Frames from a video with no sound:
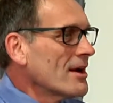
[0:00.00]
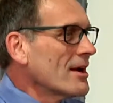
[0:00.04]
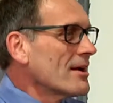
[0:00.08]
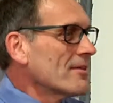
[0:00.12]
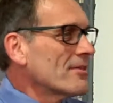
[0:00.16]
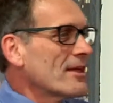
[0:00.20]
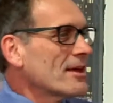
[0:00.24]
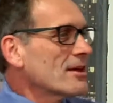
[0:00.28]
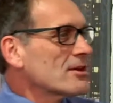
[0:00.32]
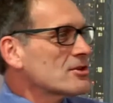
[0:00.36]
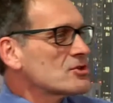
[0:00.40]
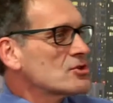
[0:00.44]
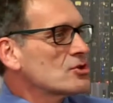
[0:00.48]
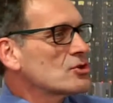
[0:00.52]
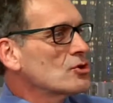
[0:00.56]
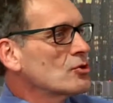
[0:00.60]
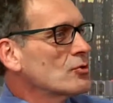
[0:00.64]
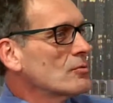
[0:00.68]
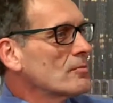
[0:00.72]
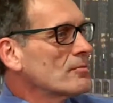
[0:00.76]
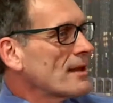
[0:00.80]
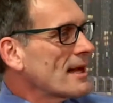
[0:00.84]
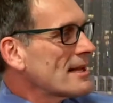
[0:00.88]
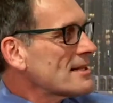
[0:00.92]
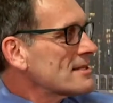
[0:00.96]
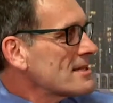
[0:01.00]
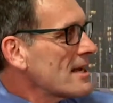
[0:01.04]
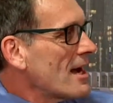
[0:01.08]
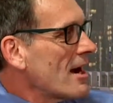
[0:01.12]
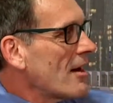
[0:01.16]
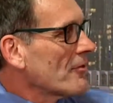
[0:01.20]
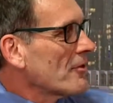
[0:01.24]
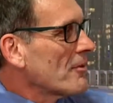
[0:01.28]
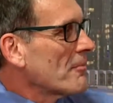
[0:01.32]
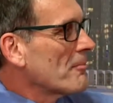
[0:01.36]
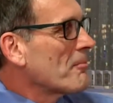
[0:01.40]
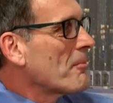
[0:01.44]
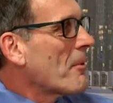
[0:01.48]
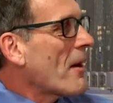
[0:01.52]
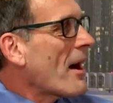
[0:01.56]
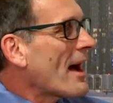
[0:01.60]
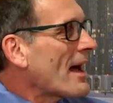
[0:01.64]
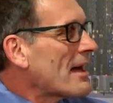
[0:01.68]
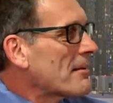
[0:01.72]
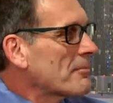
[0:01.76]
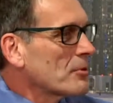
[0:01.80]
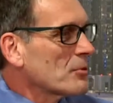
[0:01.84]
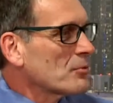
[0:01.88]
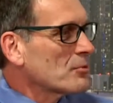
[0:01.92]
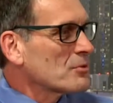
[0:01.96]
They assume that's how the
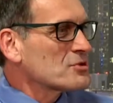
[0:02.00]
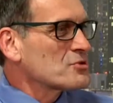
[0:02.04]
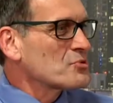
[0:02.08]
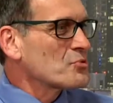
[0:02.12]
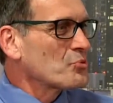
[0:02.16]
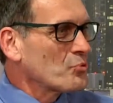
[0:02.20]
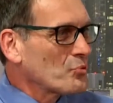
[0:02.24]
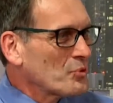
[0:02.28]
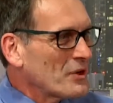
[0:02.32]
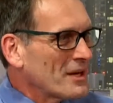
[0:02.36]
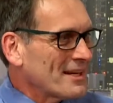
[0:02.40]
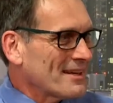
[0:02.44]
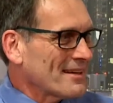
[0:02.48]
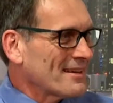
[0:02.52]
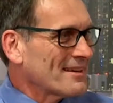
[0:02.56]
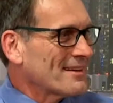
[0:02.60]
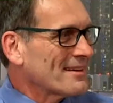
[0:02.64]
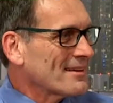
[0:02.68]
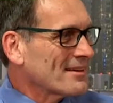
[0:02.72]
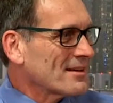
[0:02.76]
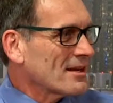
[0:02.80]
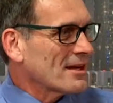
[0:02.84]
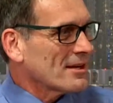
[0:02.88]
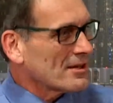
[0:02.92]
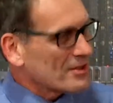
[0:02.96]
Bible was written,